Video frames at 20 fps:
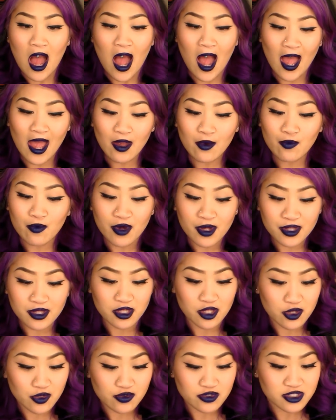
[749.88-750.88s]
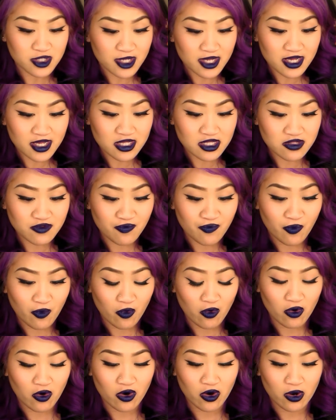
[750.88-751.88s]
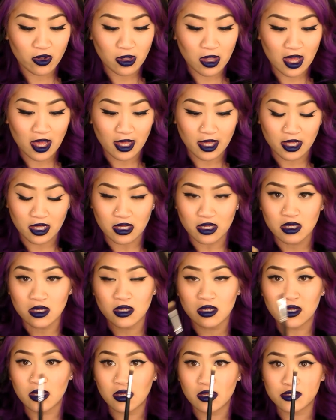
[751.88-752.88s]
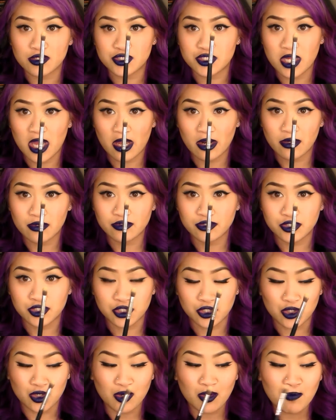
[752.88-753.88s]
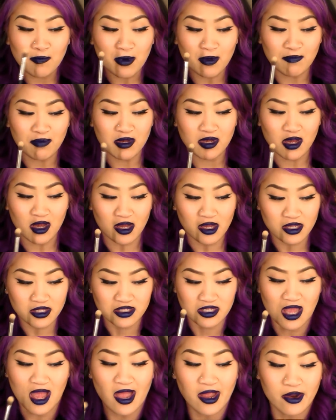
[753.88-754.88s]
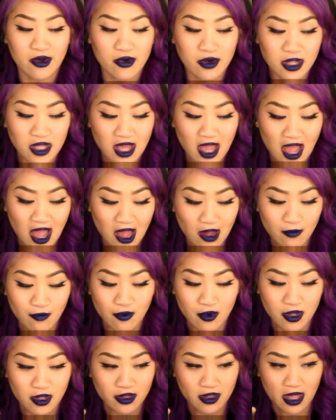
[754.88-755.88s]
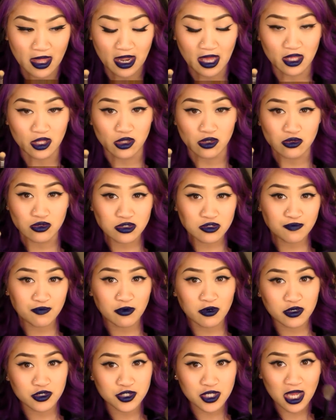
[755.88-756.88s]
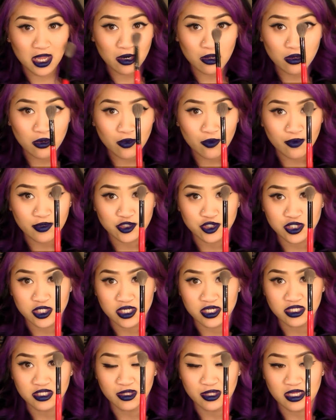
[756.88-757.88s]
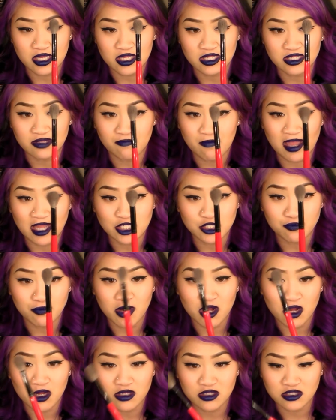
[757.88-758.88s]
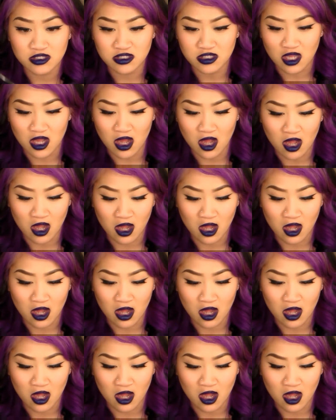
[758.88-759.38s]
I would use this for like shadow too, but because I already have one that I use for shadow, which is the Smashbox